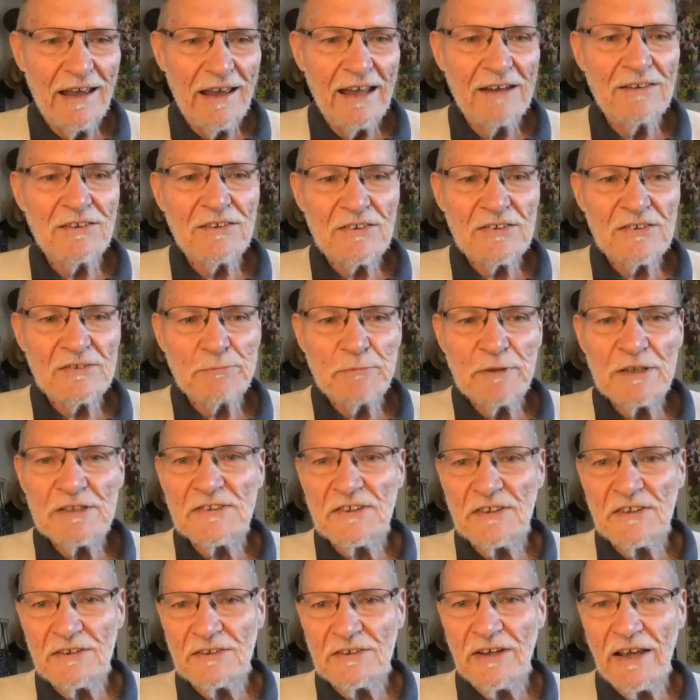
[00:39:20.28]

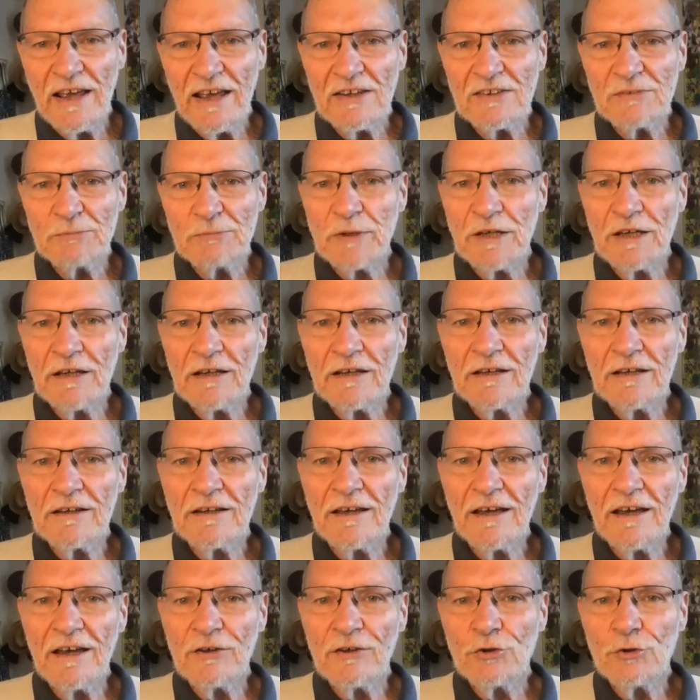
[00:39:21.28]
dismiss it as being
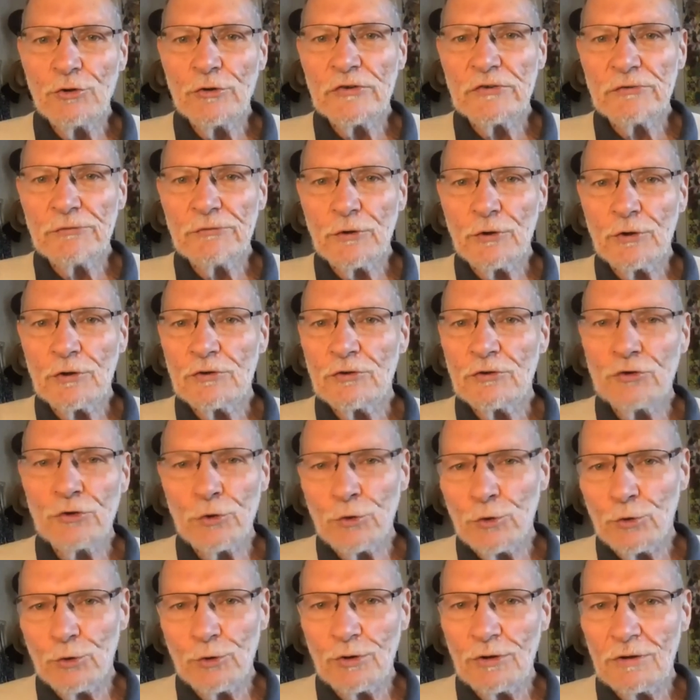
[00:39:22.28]
a useful
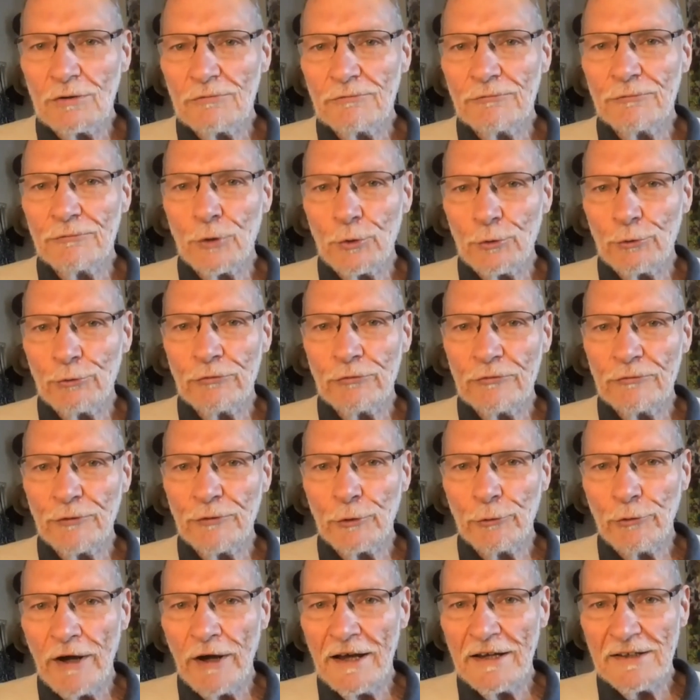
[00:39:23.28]
tool for
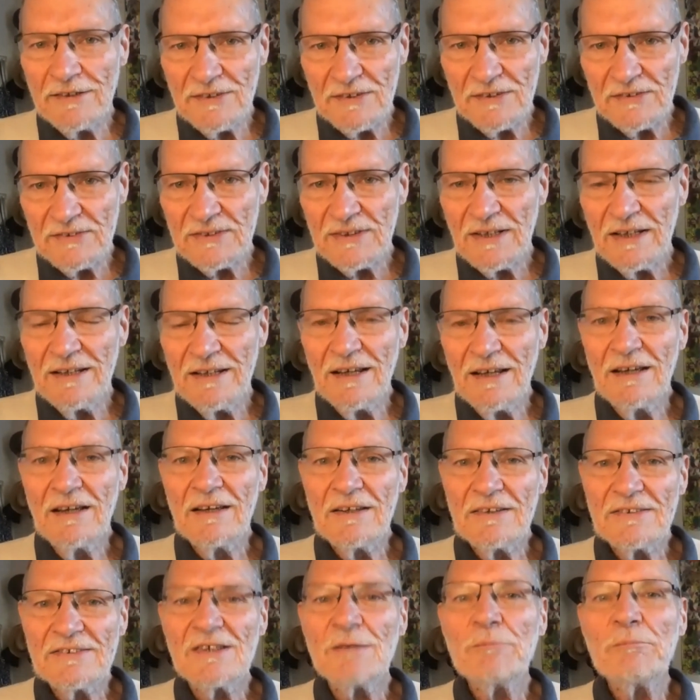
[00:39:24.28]
writers,
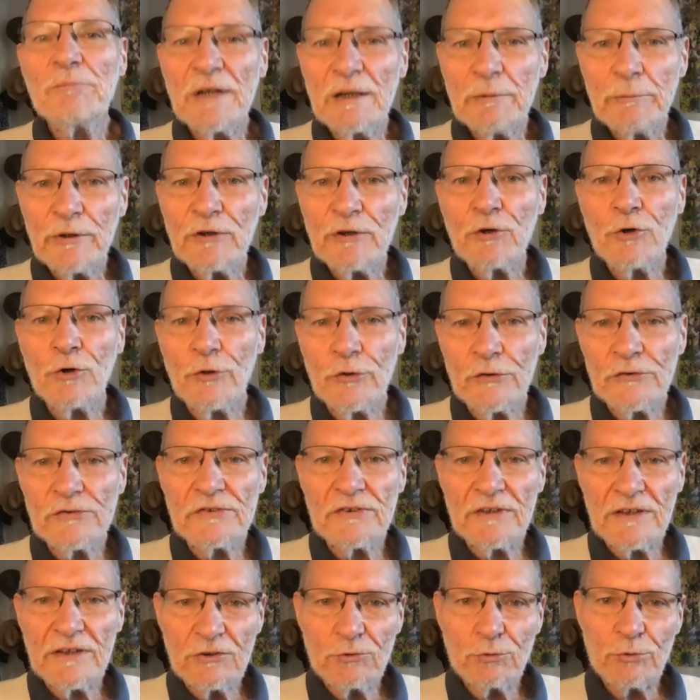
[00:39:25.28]
simply
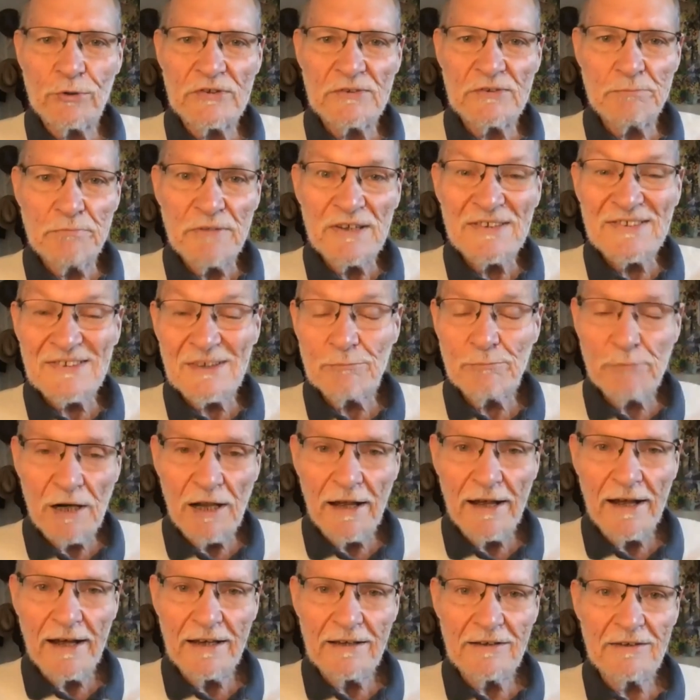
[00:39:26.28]
because it was
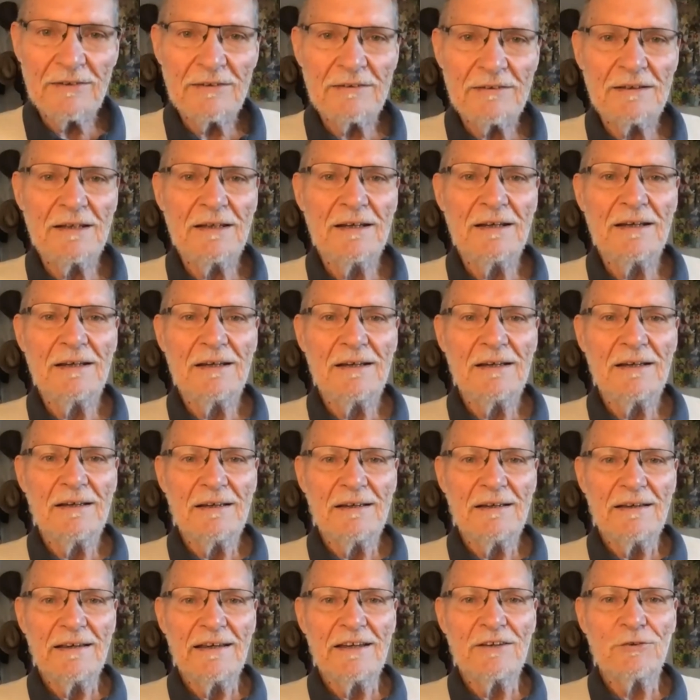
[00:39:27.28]
misapplied.
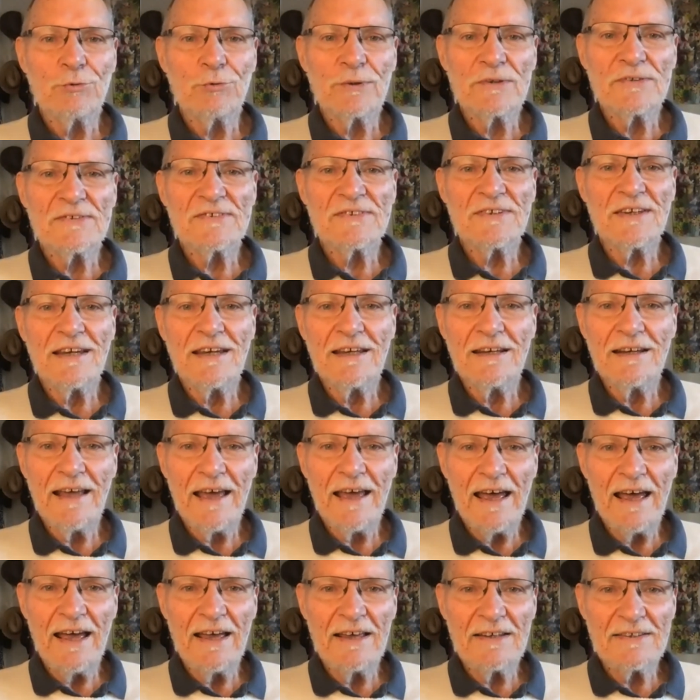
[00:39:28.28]
It was seen
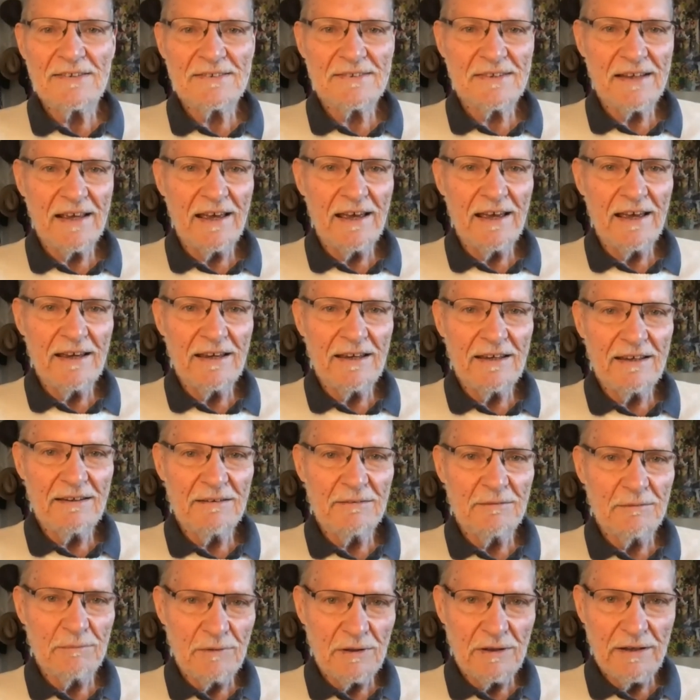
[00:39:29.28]
as
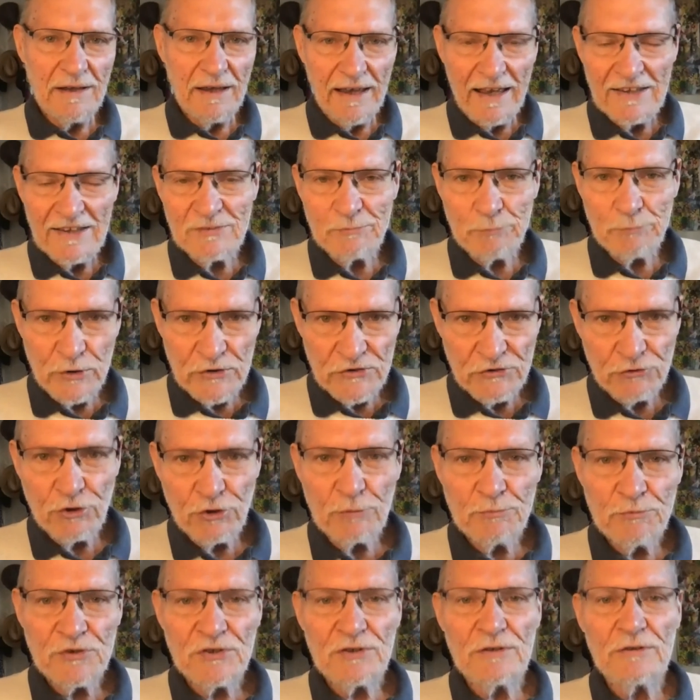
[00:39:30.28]

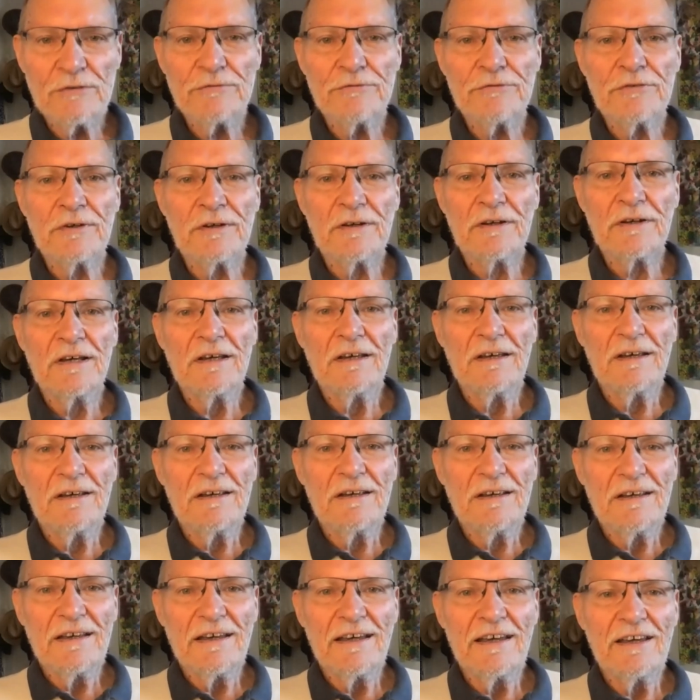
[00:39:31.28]
prescriptive.
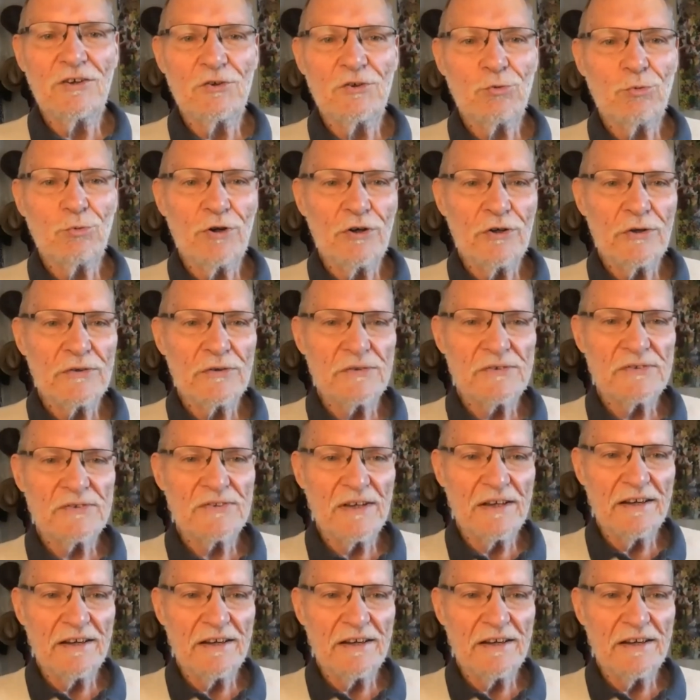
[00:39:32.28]
It was